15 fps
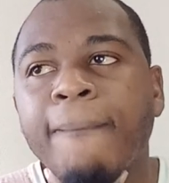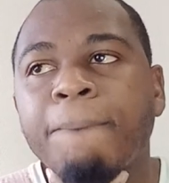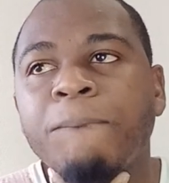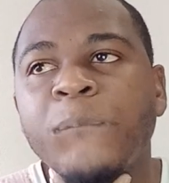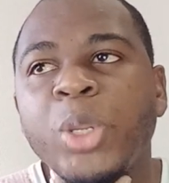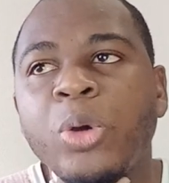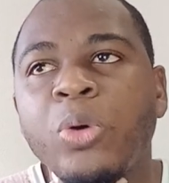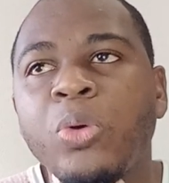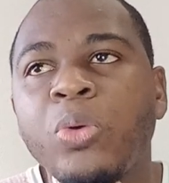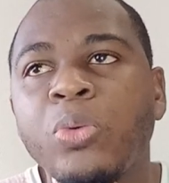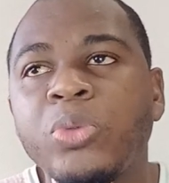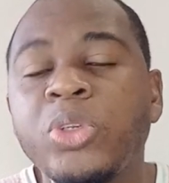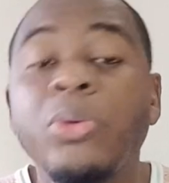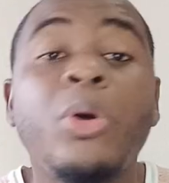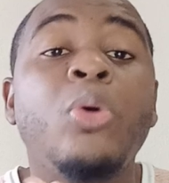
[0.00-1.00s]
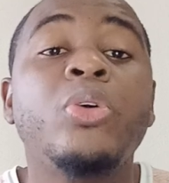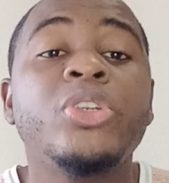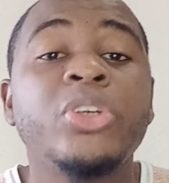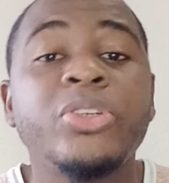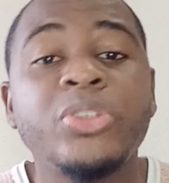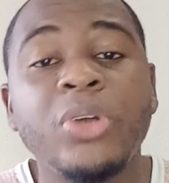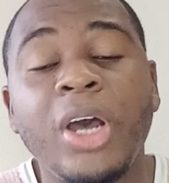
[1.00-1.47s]
Now,
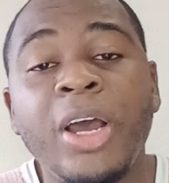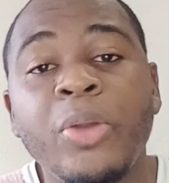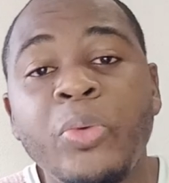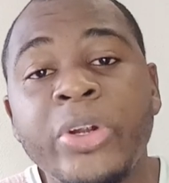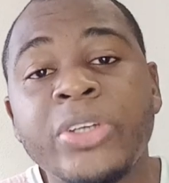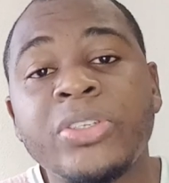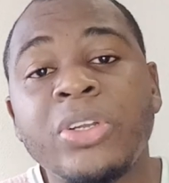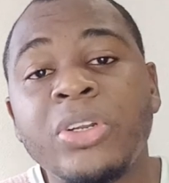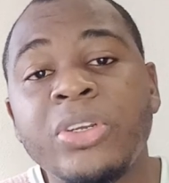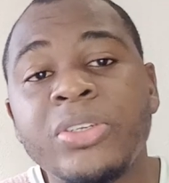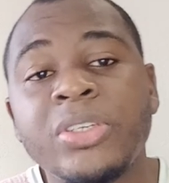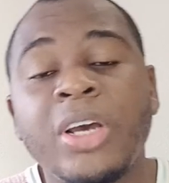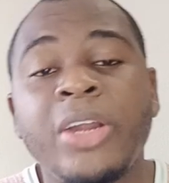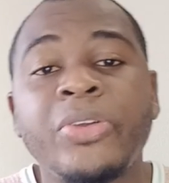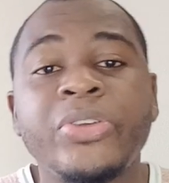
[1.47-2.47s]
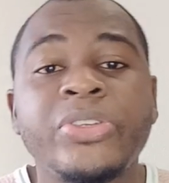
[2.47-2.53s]
just to add where Solozano